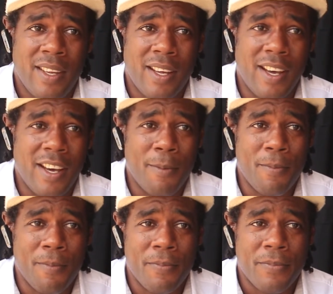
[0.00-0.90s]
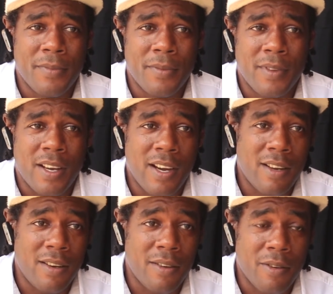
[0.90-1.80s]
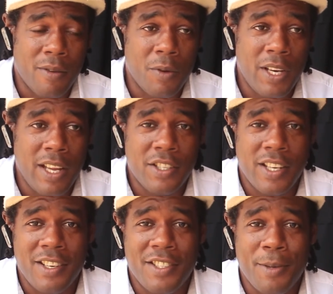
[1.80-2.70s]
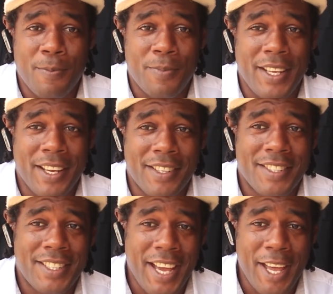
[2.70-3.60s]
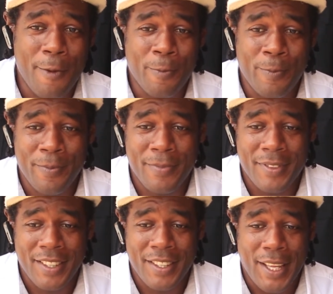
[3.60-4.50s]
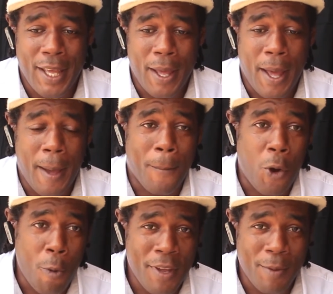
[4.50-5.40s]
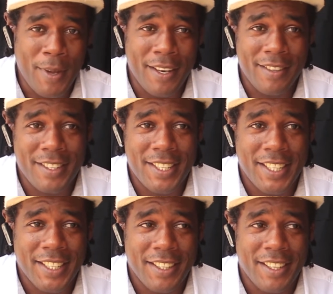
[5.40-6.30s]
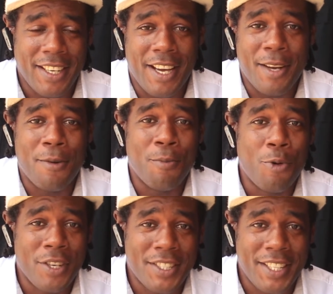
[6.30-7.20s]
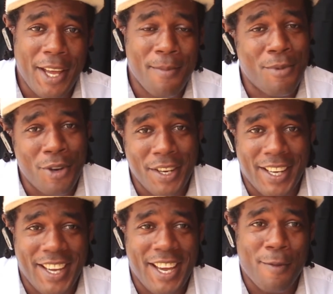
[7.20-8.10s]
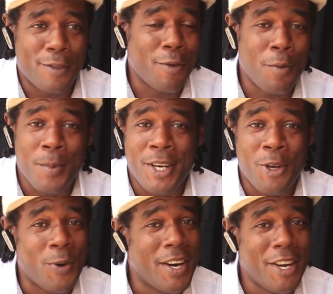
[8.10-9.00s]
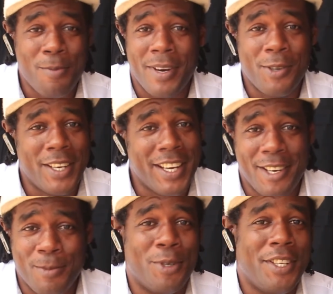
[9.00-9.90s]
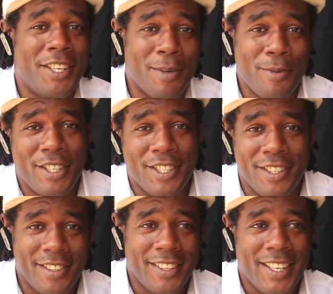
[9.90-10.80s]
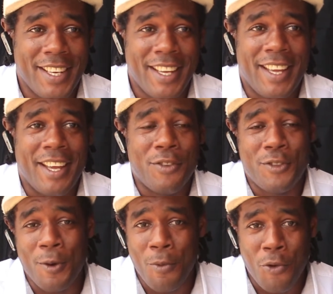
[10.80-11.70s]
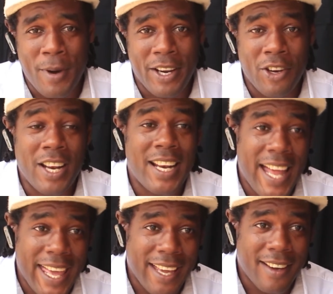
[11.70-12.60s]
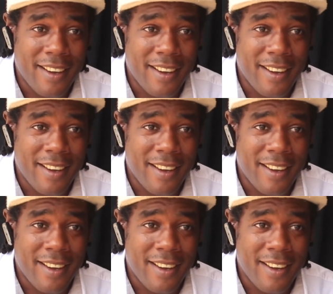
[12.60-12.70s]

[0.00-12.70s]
Carl, relationship takes time, commitment, and more time, money. I have some woman no want a man with no money in a budget. Some woman no like